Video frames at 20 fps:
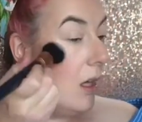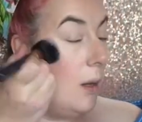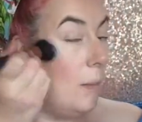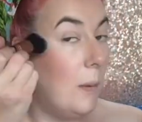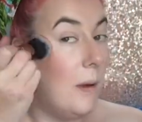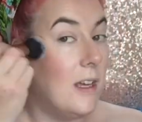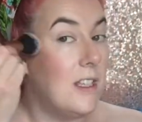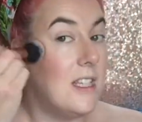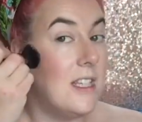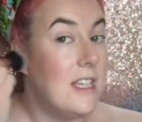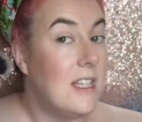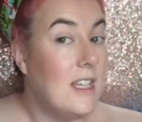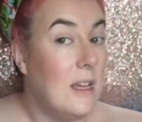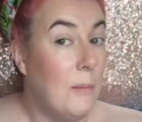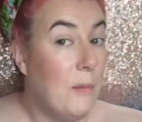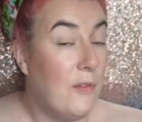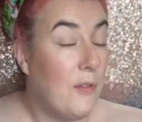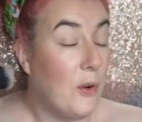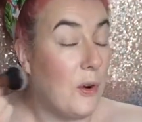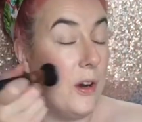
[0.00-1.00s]
because as you've seen
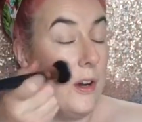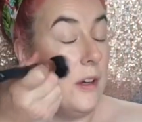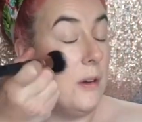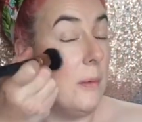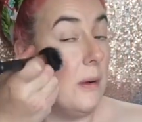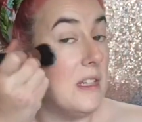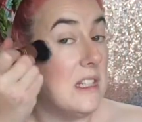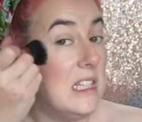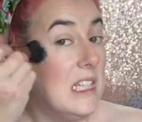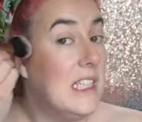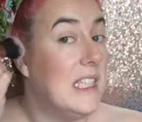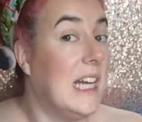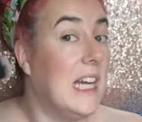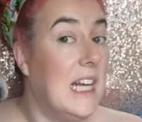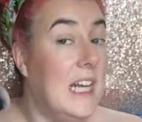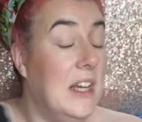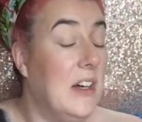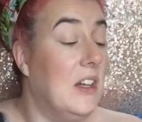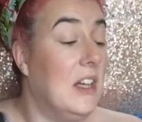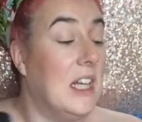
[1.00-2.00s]
beforehand, it wasn't
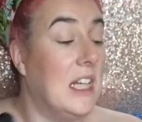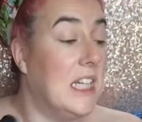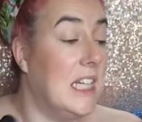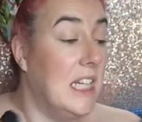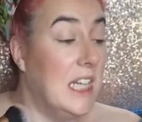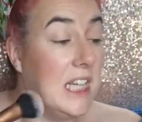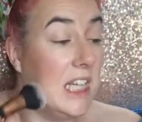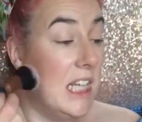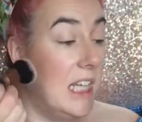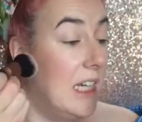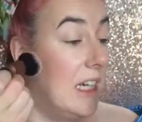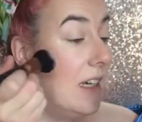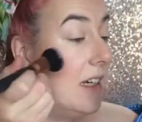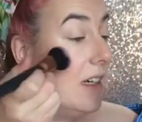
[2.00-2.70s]
exactly all that healthy.